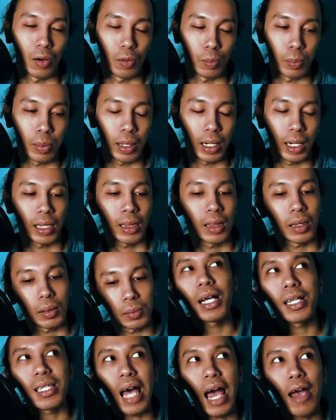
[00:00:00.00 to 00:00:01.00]
But
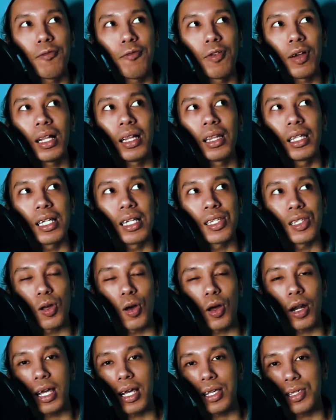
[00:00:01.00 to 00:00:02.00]
because I feel the
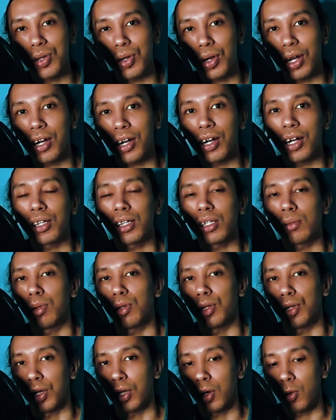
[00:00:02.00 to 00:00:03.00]
story is really
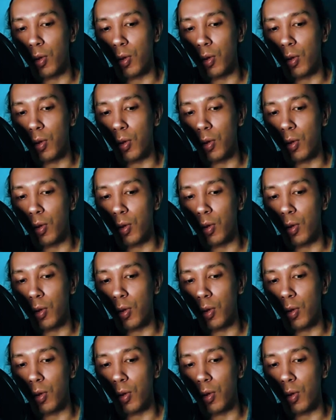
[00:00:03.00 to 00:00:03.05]
relatable,